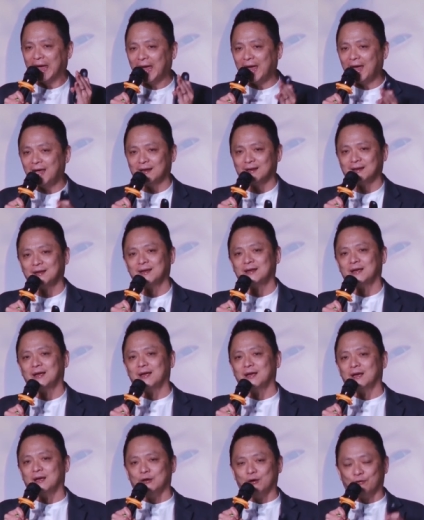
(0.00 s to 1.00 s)
hate
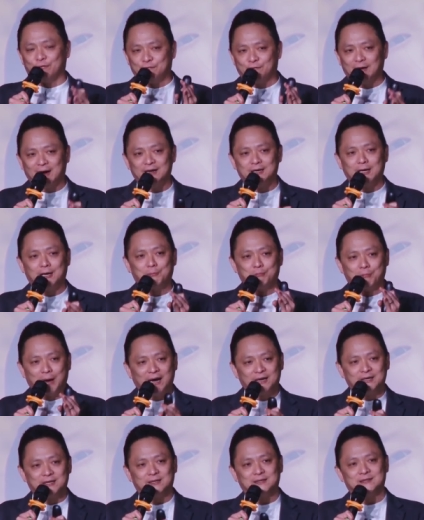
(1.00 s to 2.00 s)
your father,
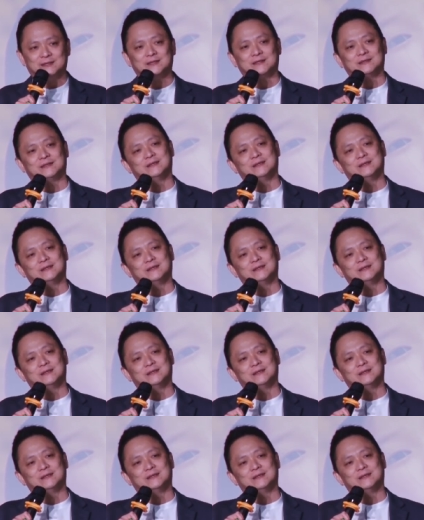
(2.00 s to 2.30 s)
mother,